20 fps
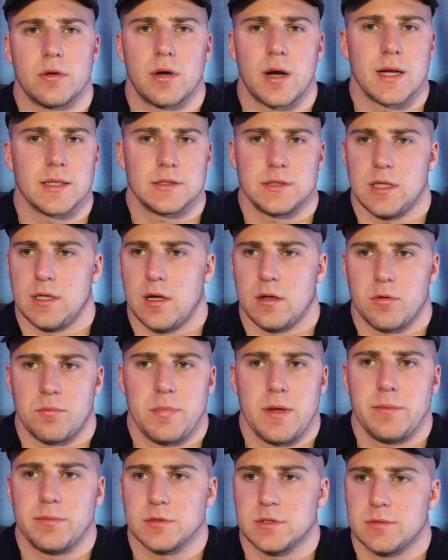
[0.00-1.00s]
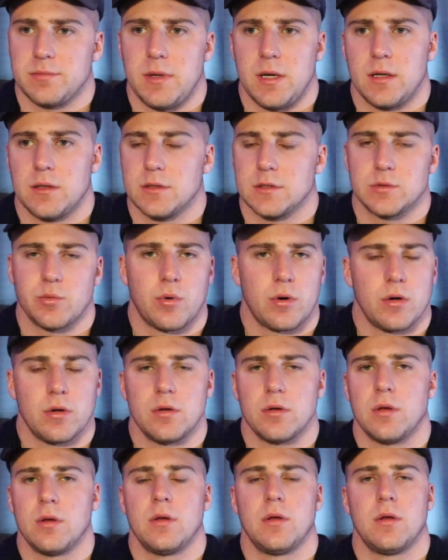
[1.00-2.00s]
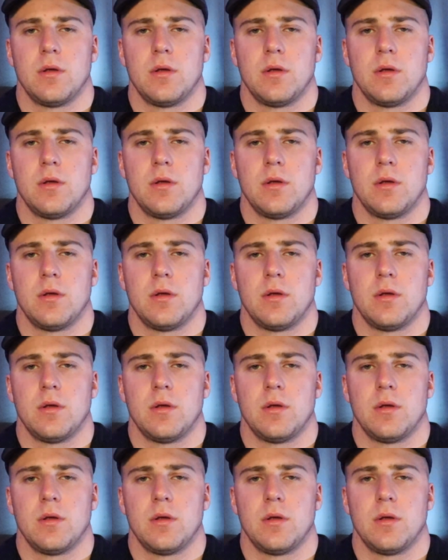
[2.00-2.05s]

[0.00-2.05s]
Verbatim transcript: They're not seeing other people speak in this world.